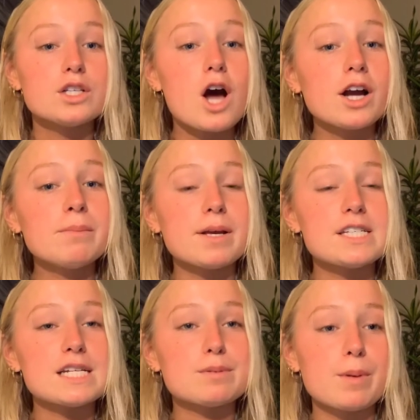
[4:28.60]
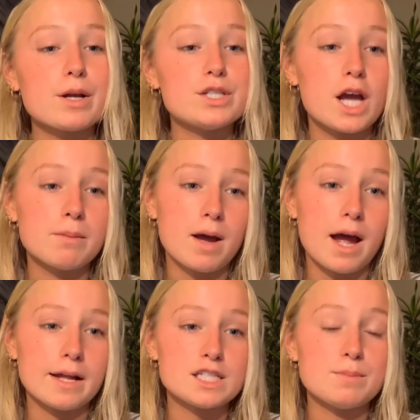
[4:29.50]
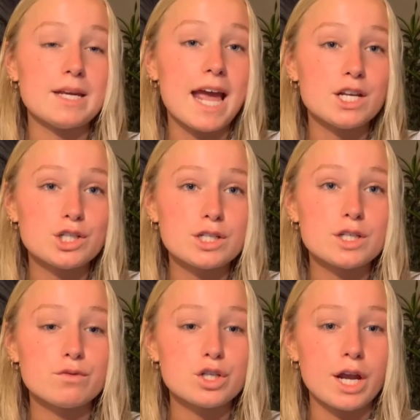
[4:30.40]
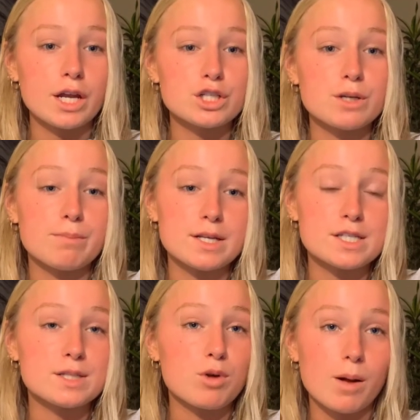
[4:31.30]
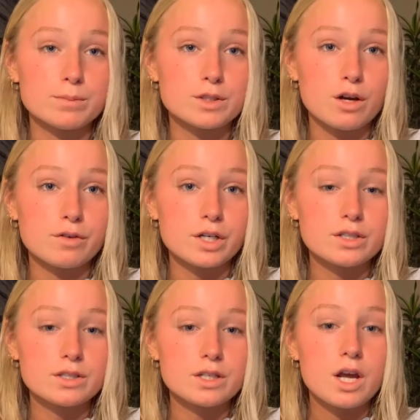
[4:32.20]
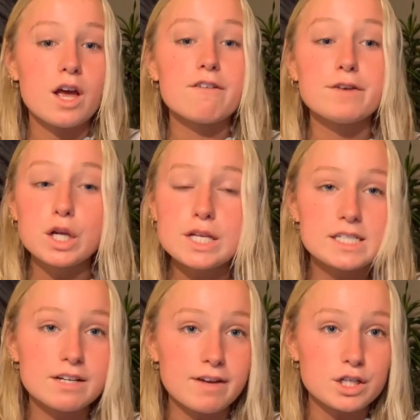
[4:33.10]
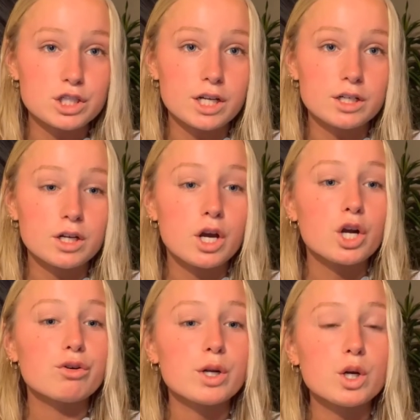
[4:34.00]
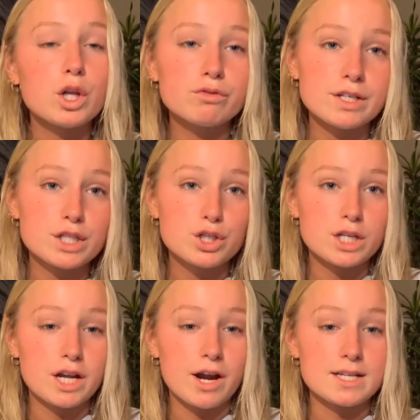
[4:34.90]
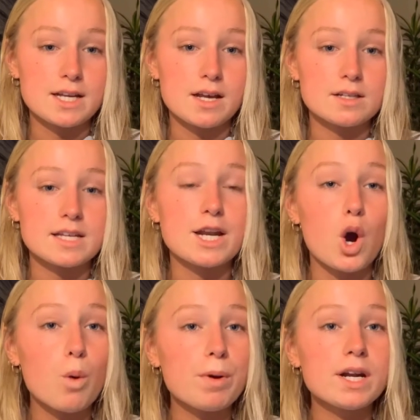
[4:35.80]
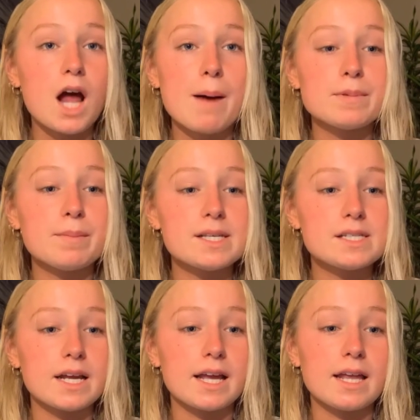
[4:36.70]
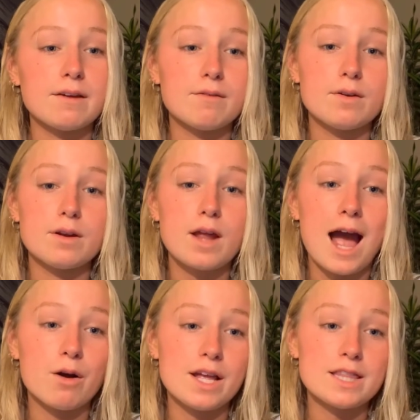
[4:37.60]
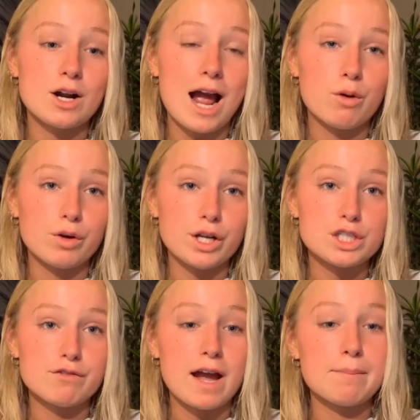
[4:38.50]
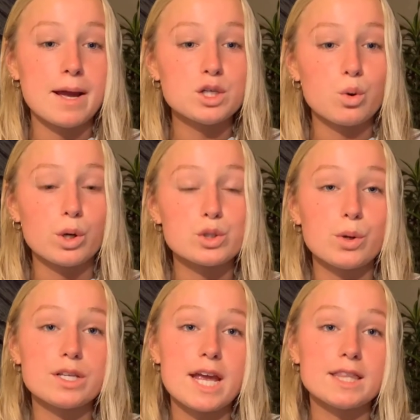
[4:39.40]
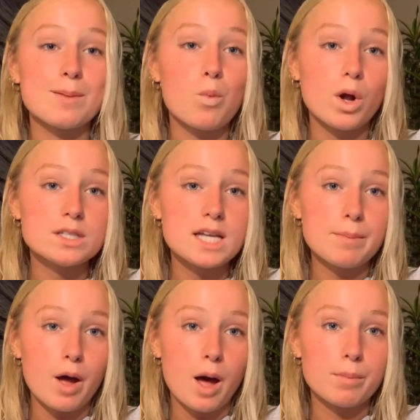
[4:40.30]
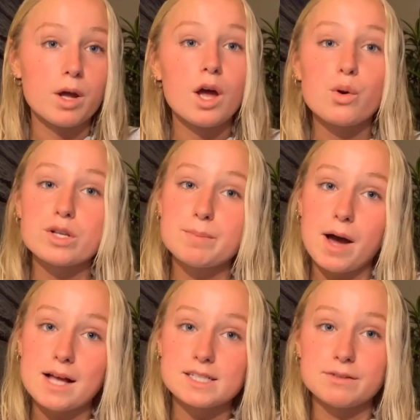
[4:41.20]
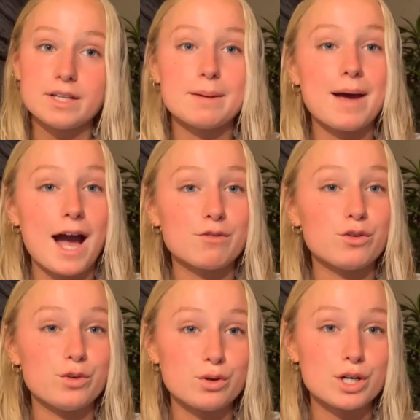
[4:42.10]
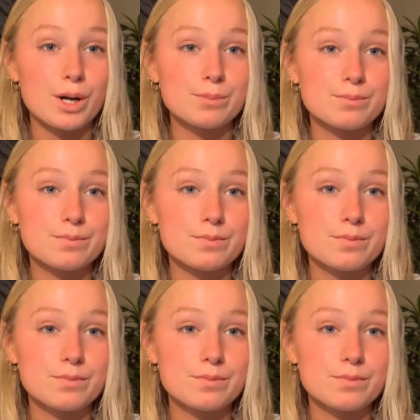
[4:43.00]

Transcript: Talking business prepares young minds to be engines of change and business problem solvers. Fearless in invention, critical in researching their ideas, and open and optimistic in out in their outreach to find mentors who can take them one step up towards a positively impactful future.